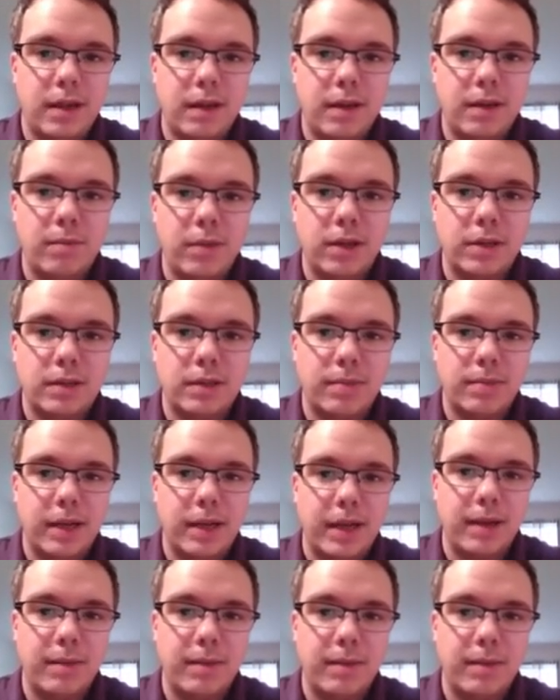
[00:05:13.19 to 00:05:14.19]
and
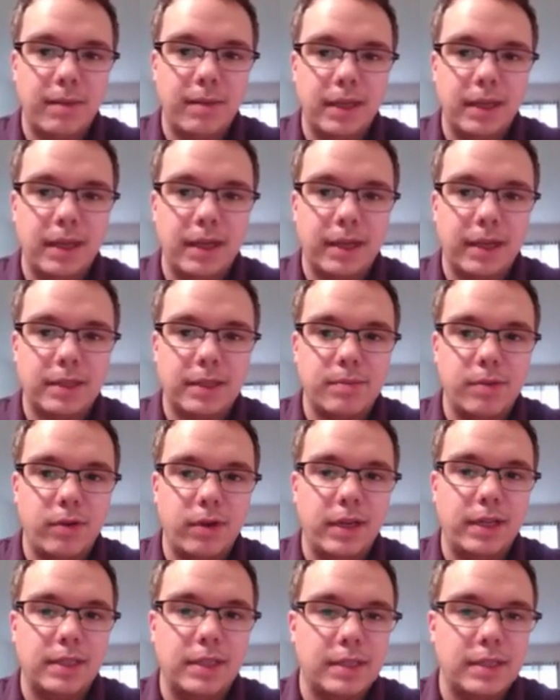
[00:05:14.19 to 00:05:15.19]
multiply it by the
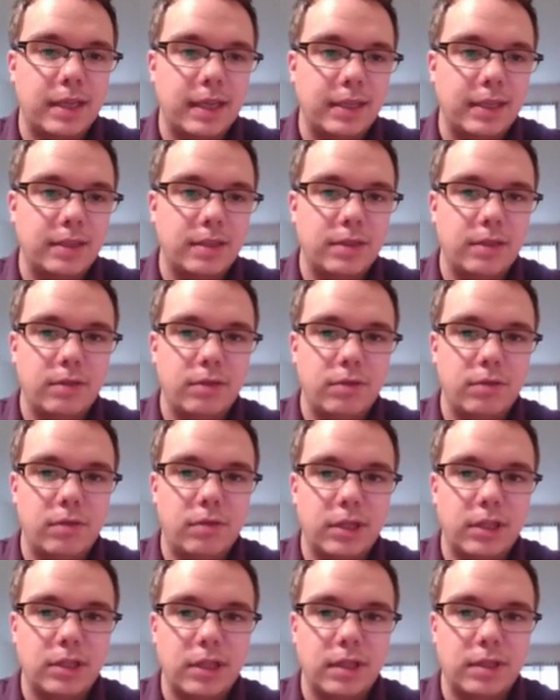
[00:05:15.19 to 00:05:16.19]
exponent inside 2,
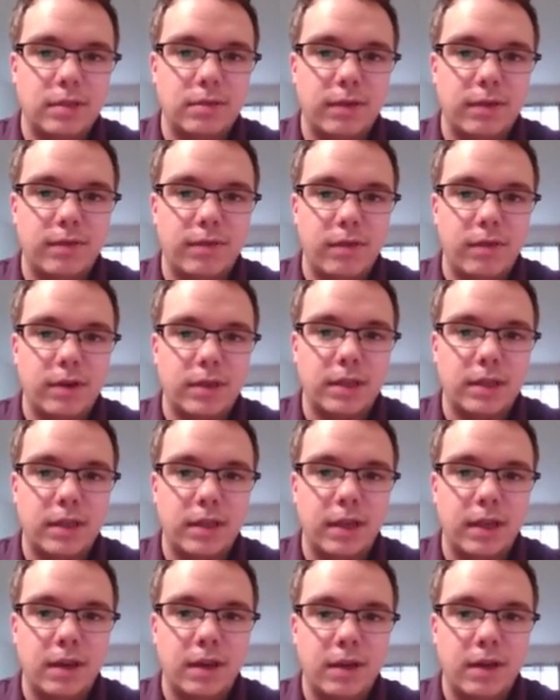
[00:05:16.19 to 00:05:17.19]
which gives me 4 to
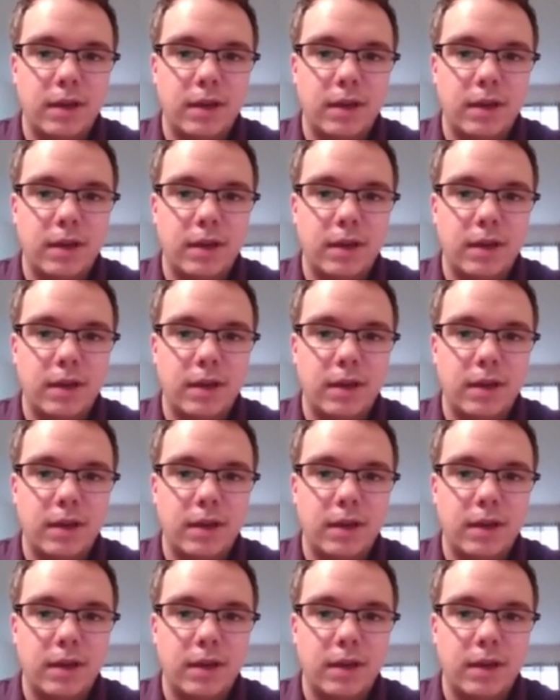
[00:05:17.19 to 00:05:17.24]
the